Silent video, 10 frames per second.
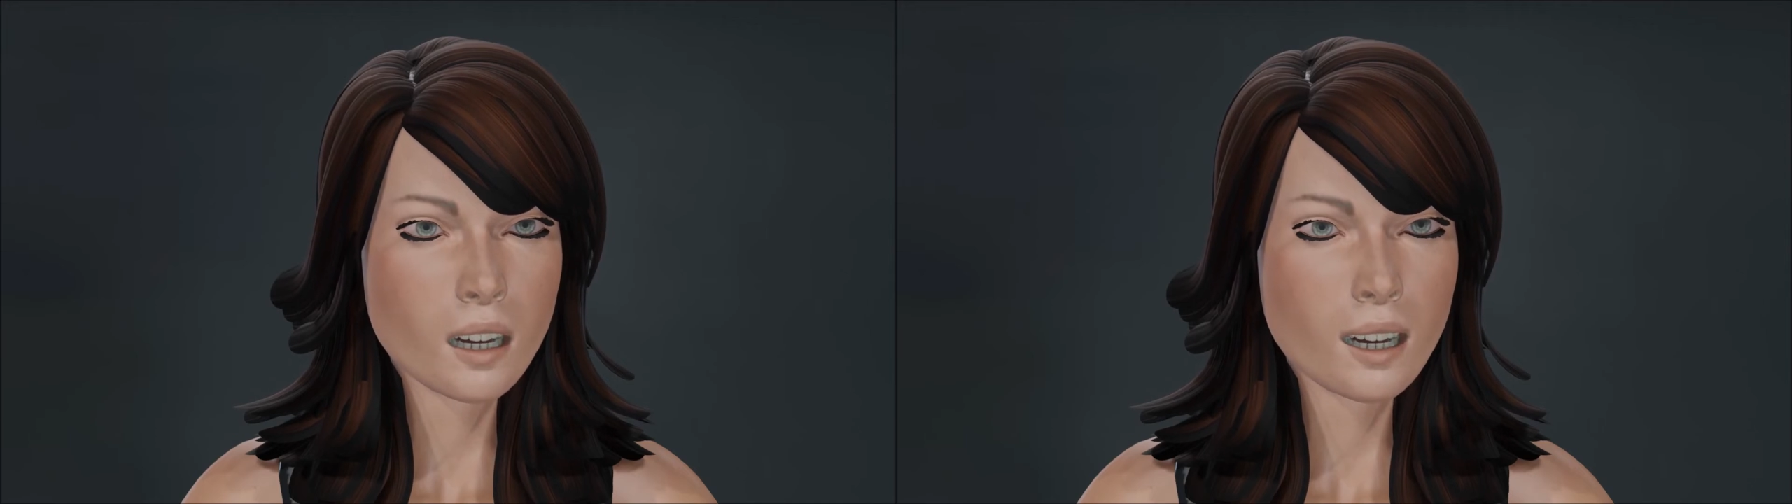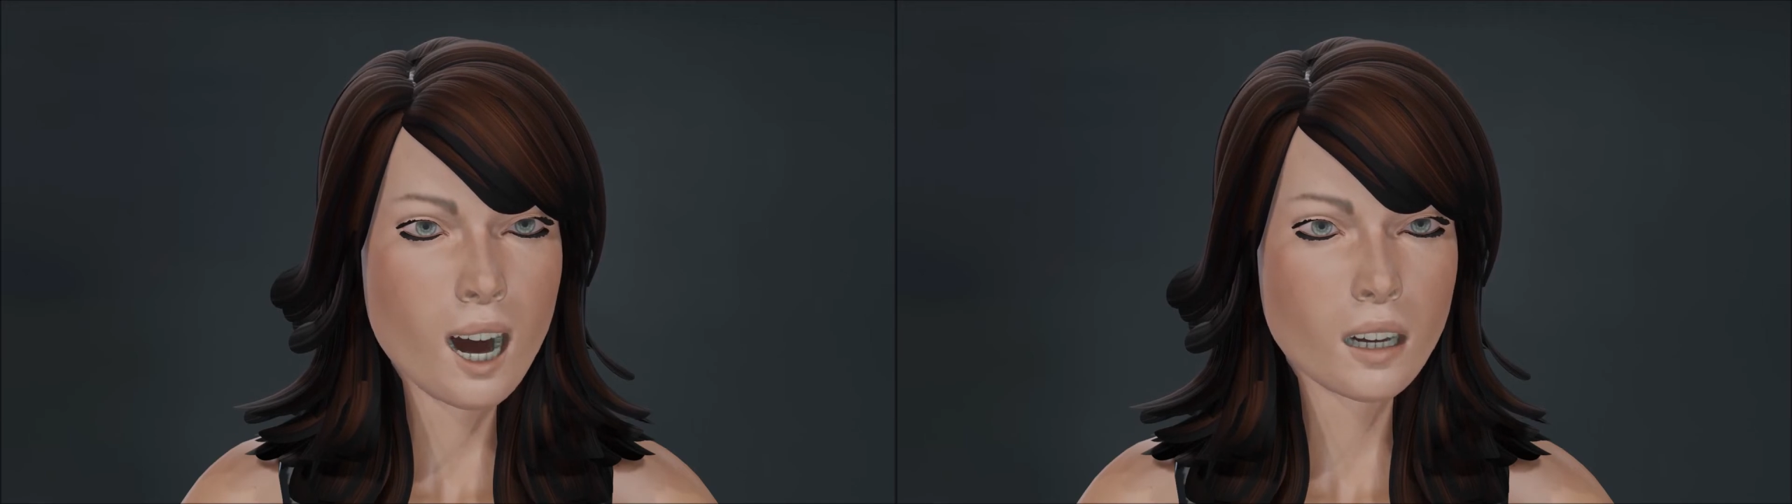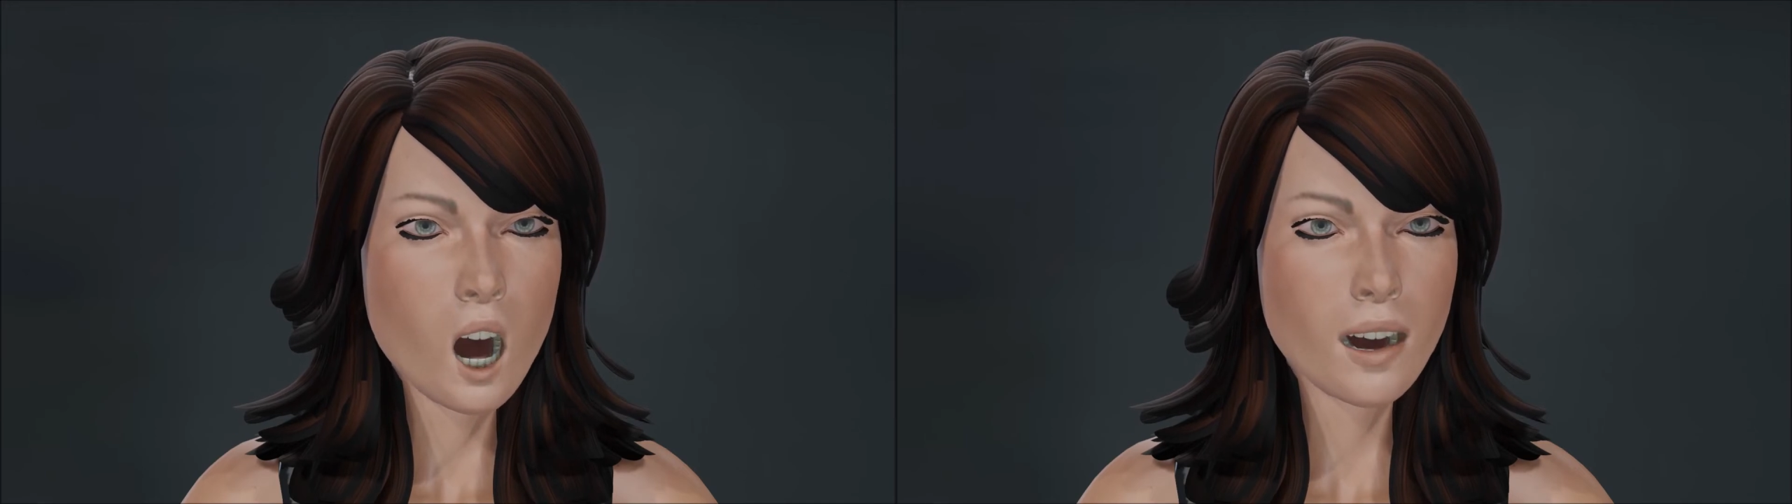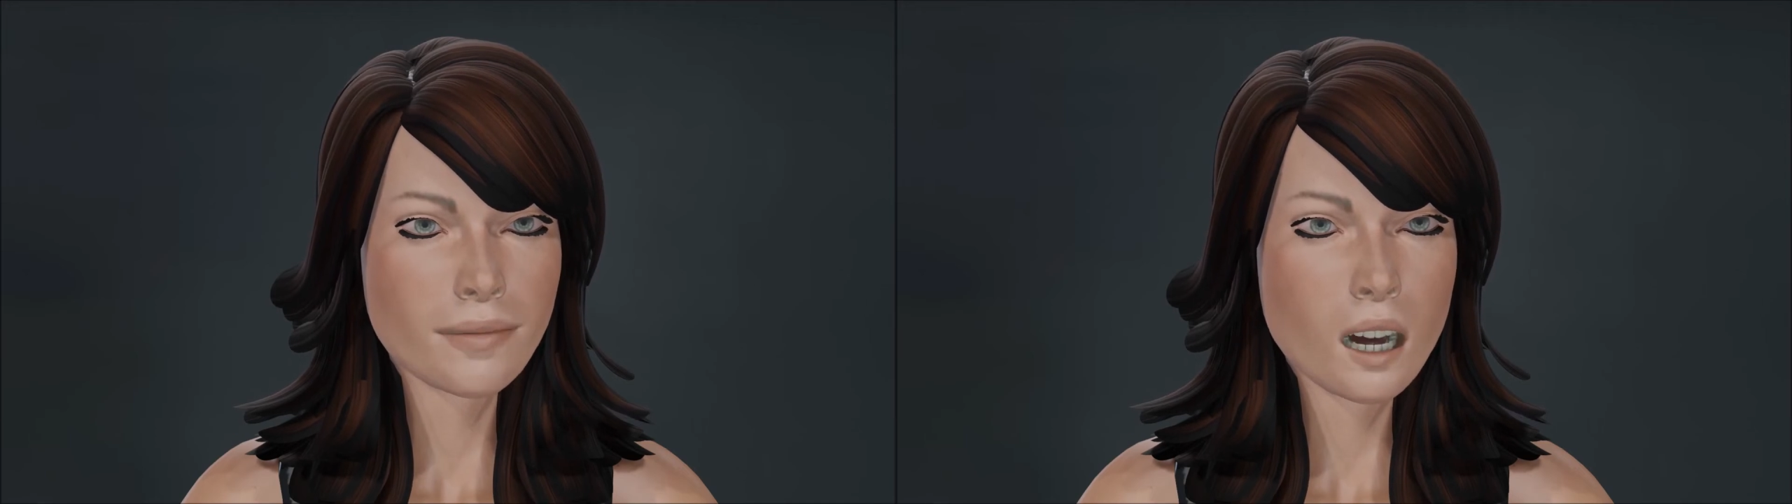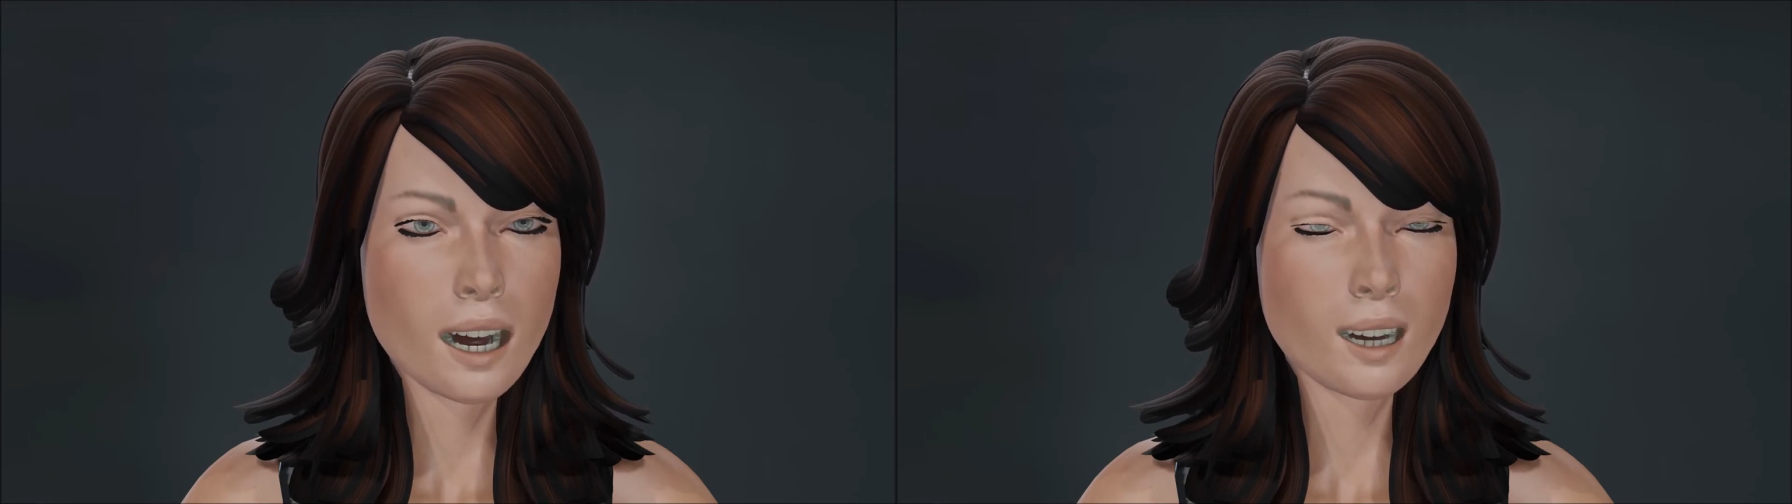1,000 or
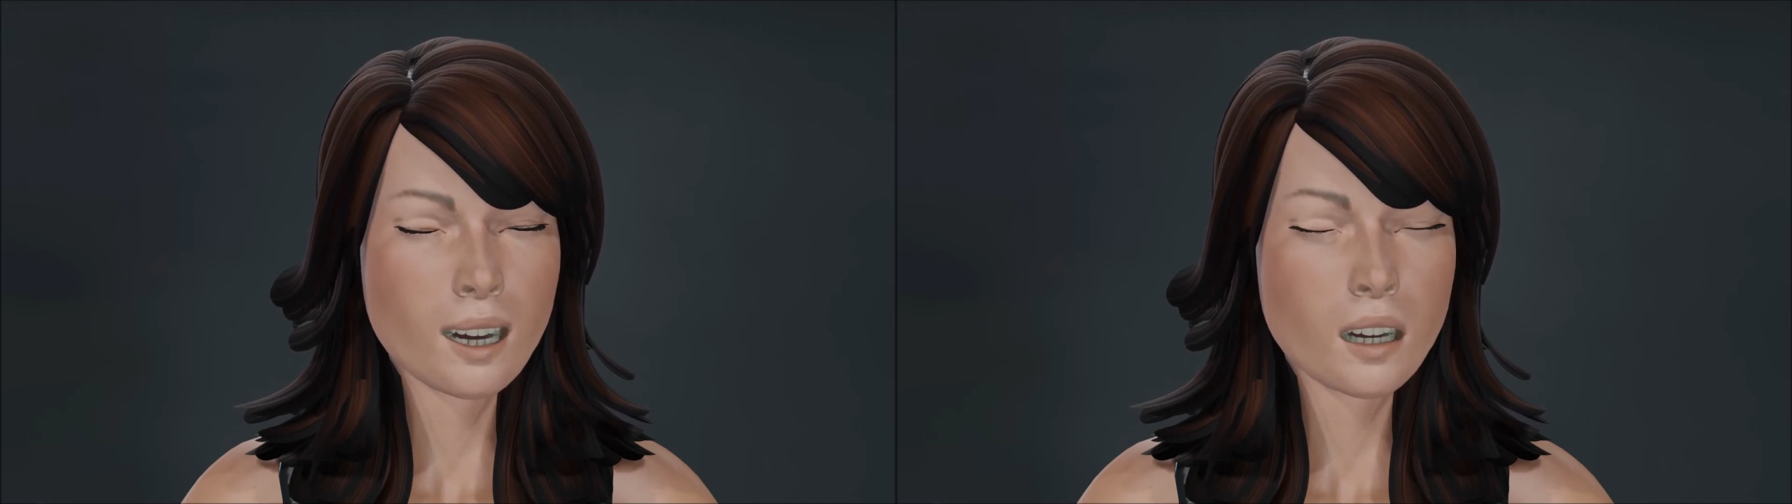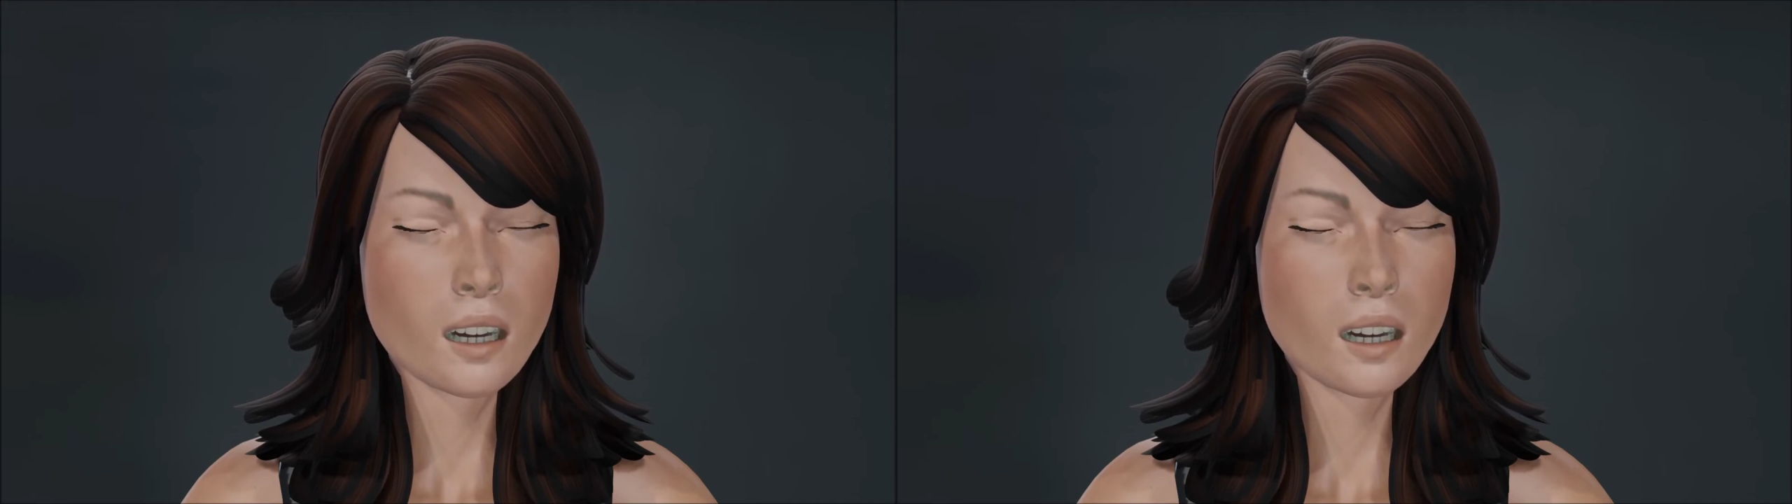million.